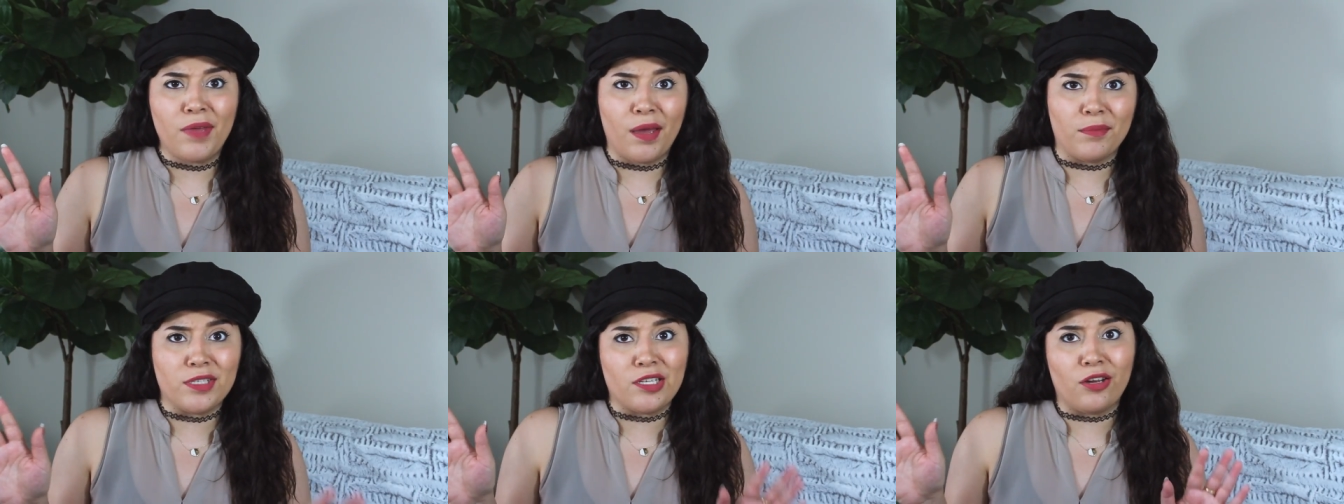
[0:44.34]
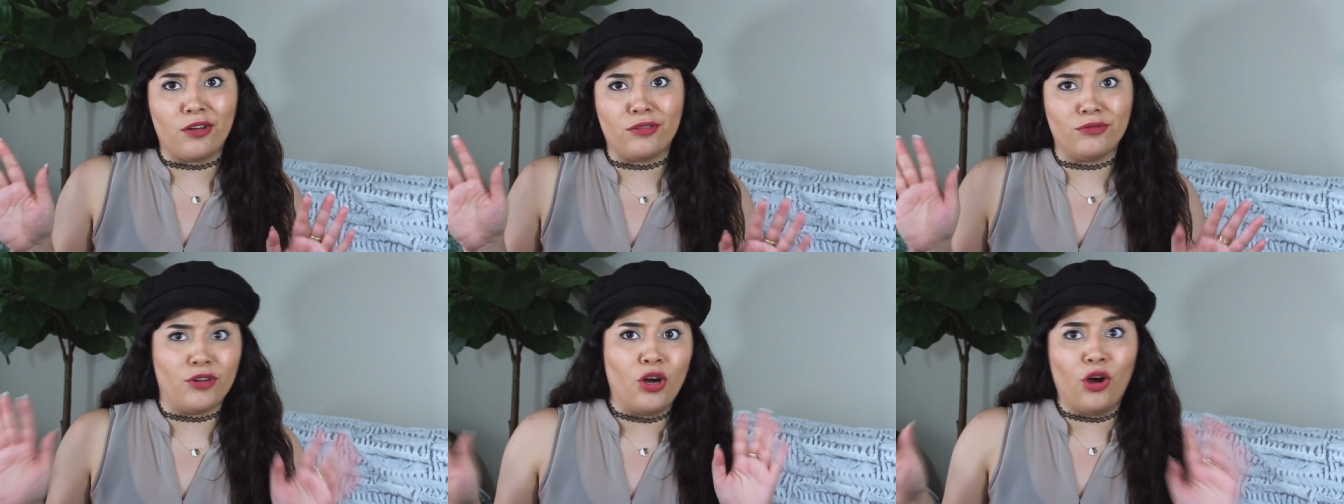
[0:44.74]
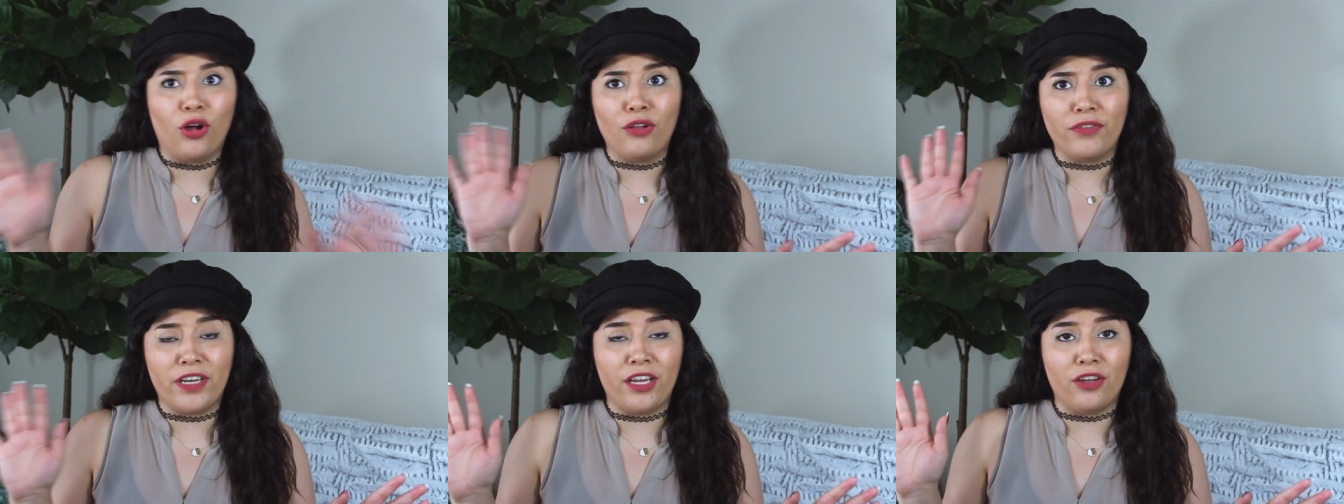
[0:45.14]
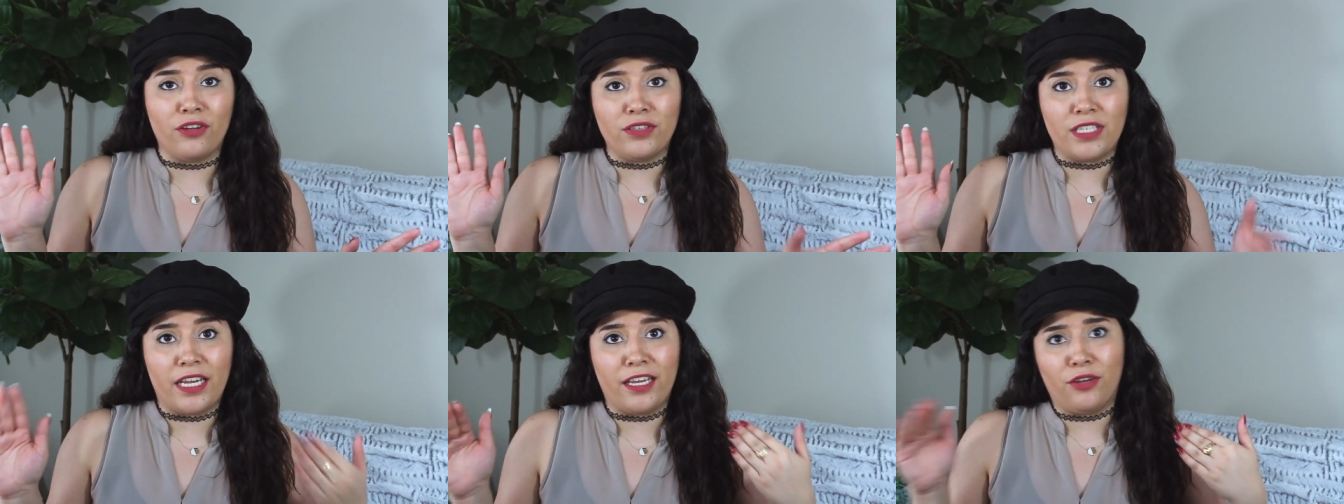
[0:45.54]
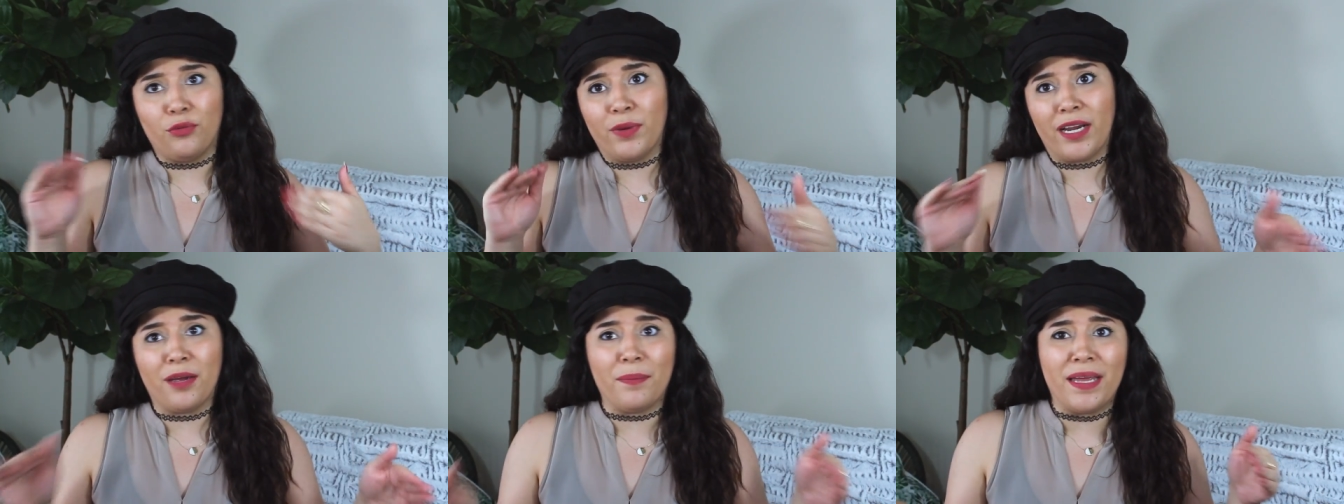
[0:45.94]
Amazon haul videos that
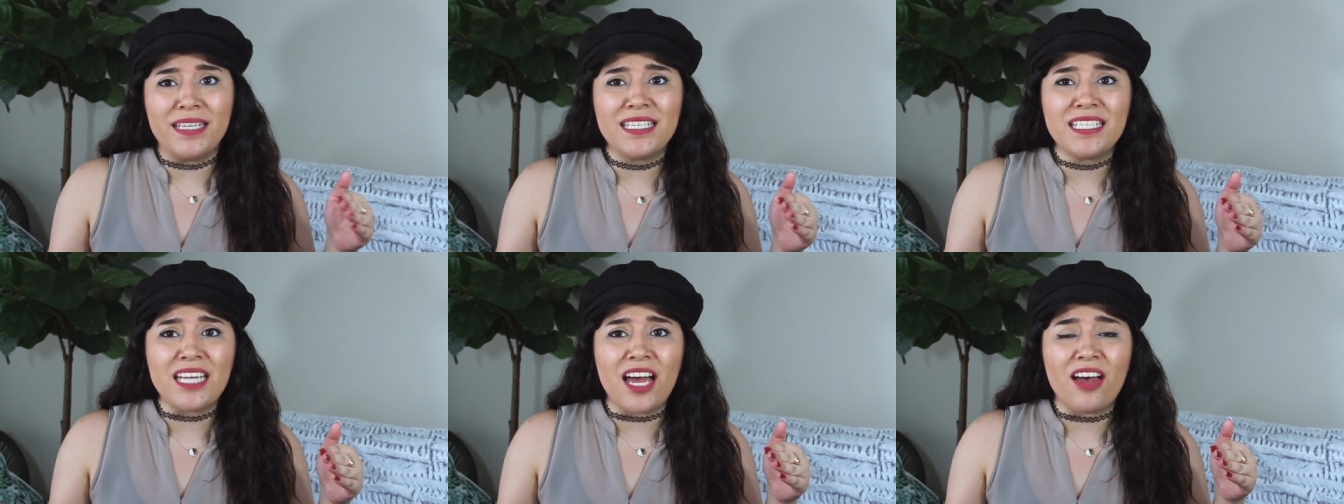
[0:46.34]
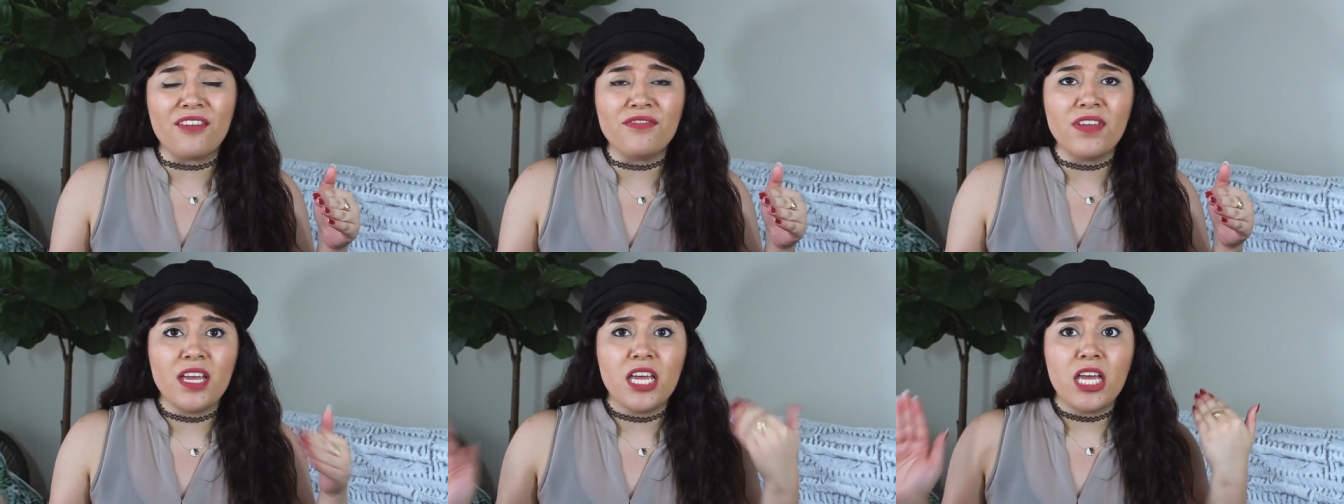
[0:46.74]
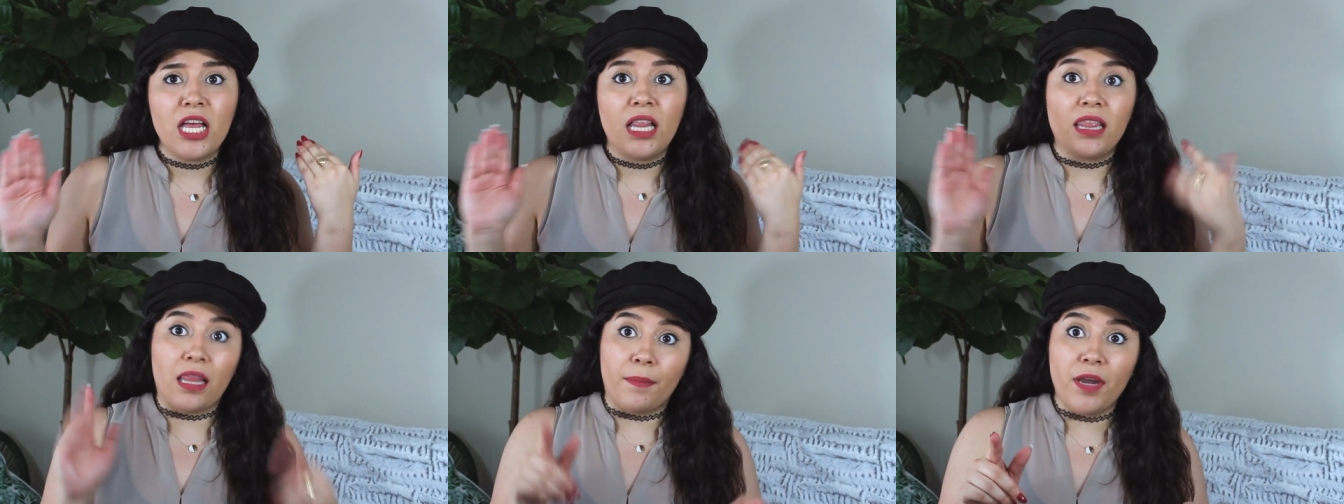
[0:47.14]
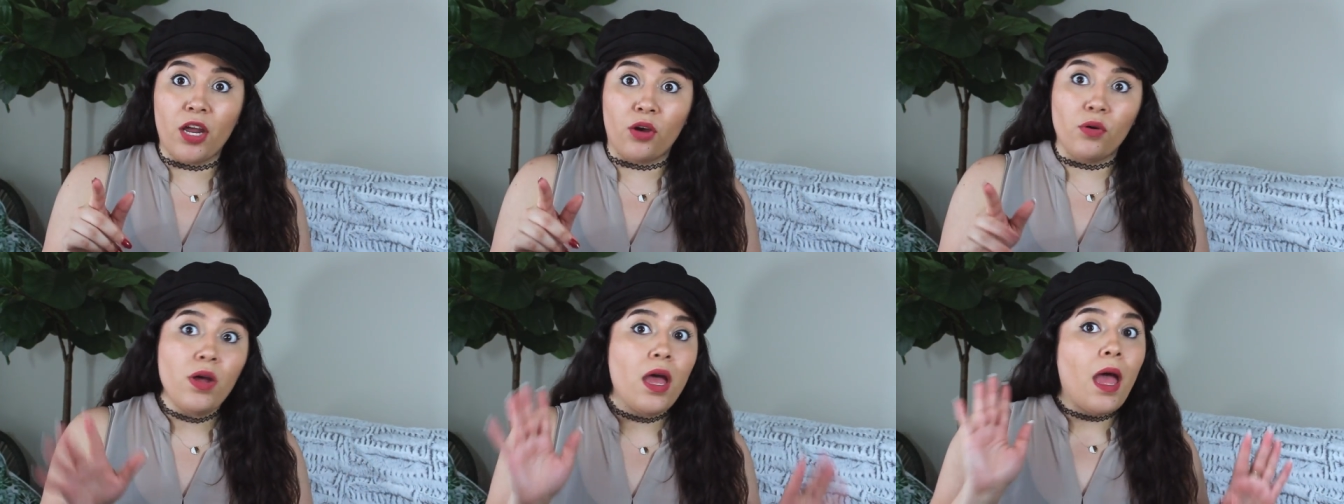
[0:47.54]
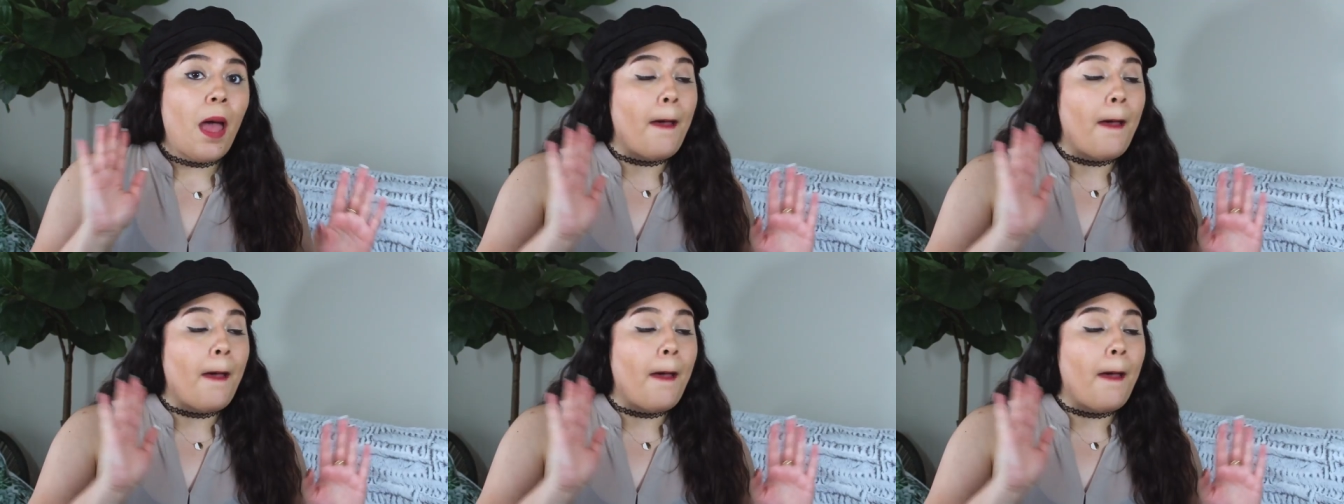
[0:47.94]
you recommend stuff, let me know.